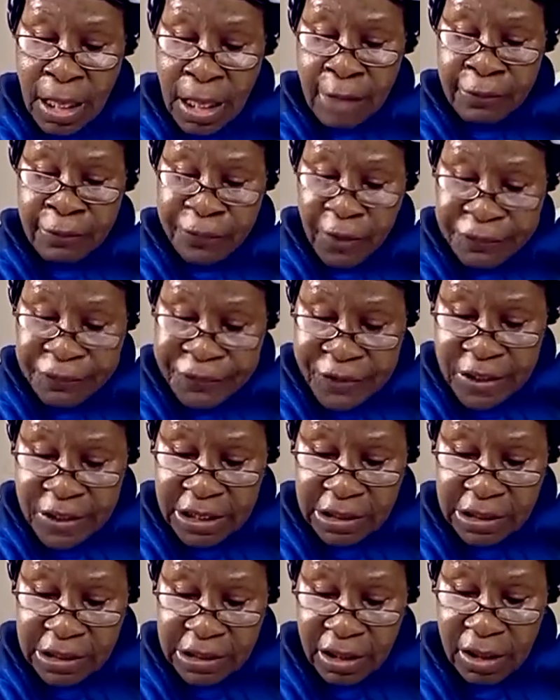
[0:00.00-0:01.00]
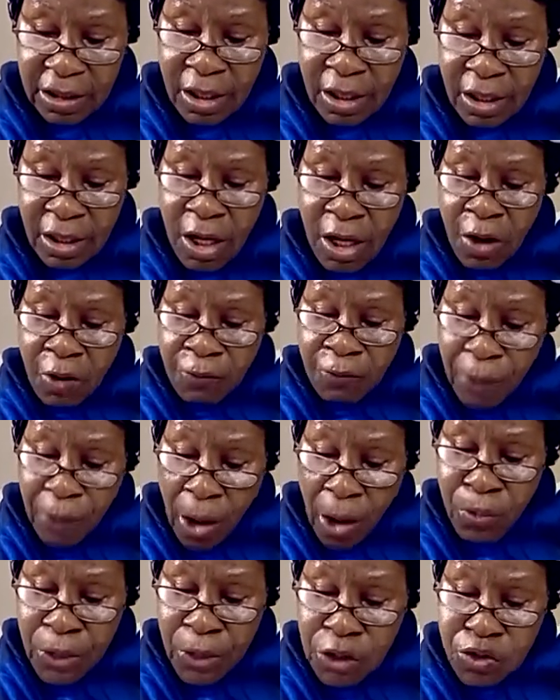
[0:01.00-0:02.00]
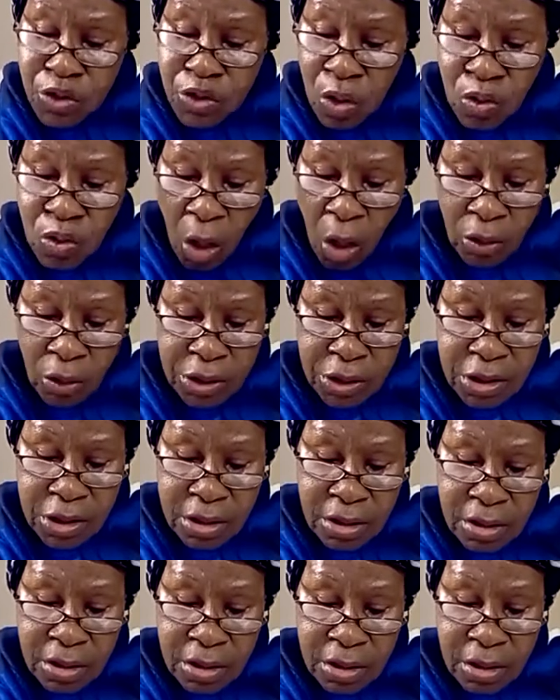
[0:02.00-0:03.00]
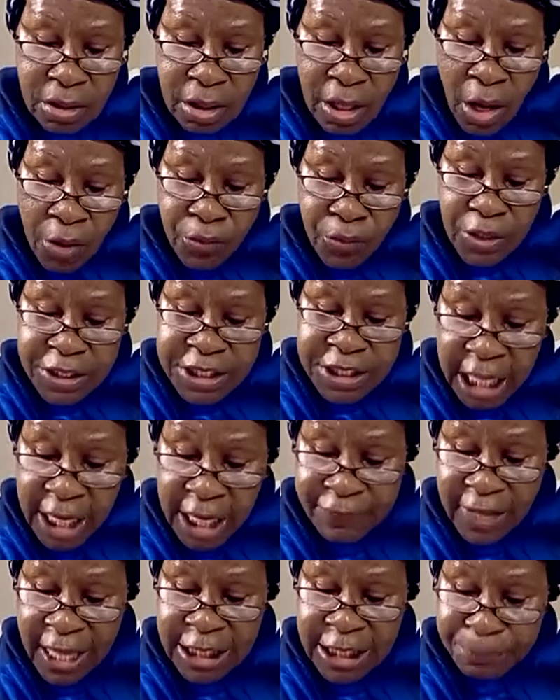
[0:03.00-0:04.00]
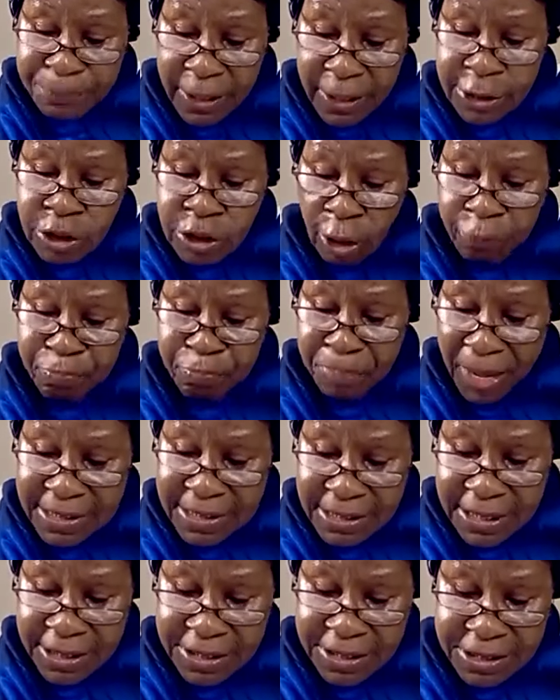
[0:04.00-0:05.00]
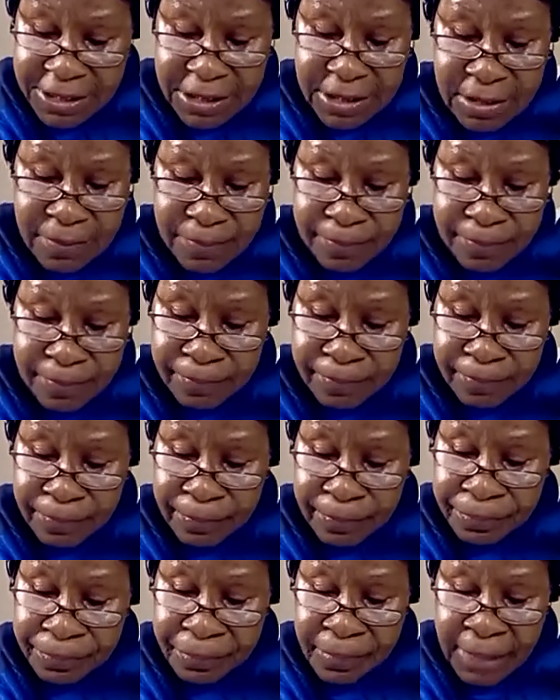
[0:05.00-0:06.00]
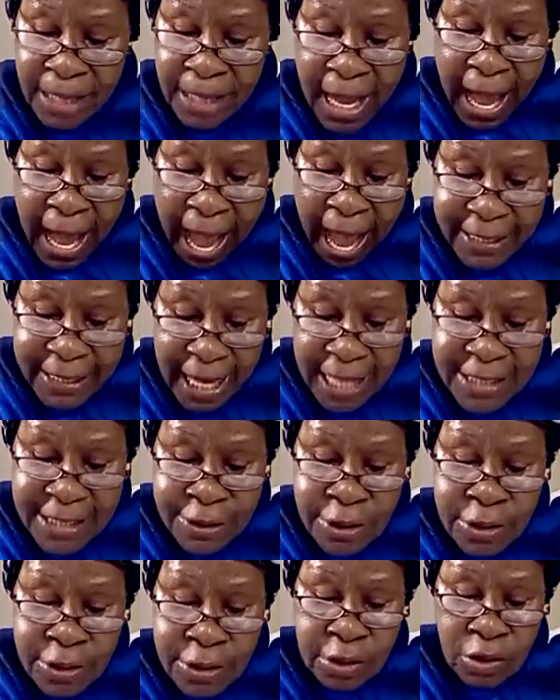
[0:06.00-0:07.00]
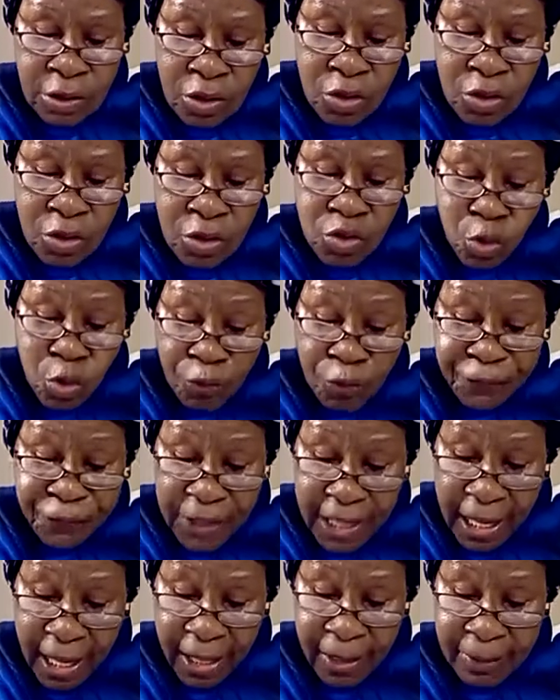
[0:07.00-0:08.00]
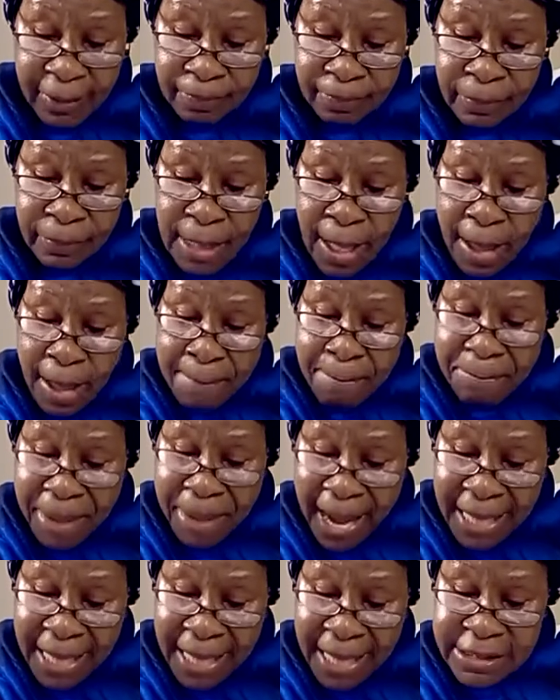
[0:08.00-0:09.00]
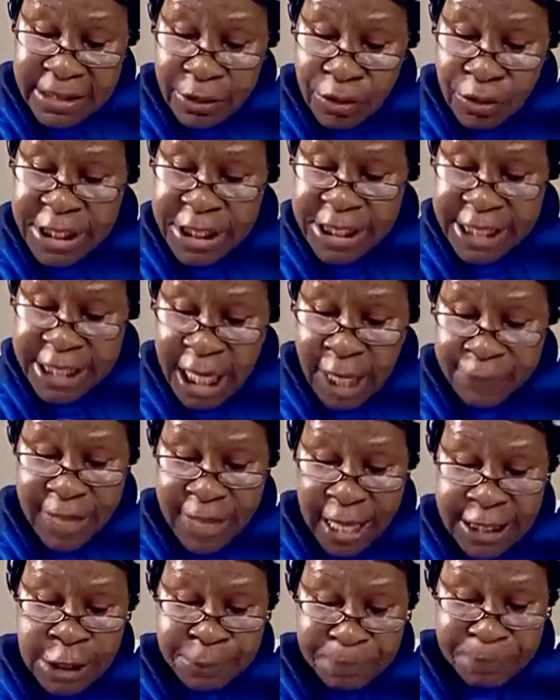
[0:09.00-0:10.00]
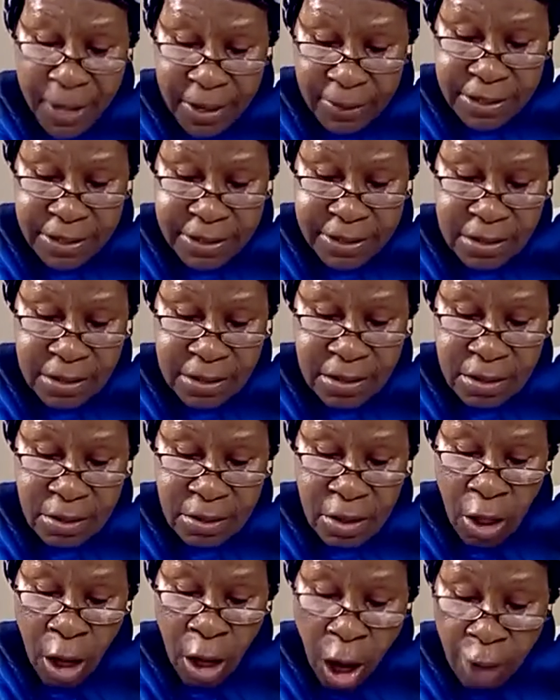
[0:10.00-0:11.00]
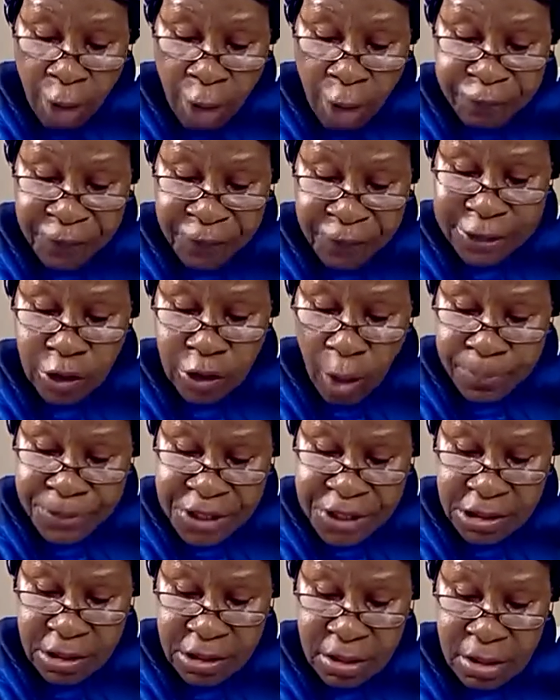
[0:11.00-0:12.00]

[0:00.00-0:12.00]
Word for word: 15. For we do not receive the spirit of bondage against to fear, but receive the spirit of adoption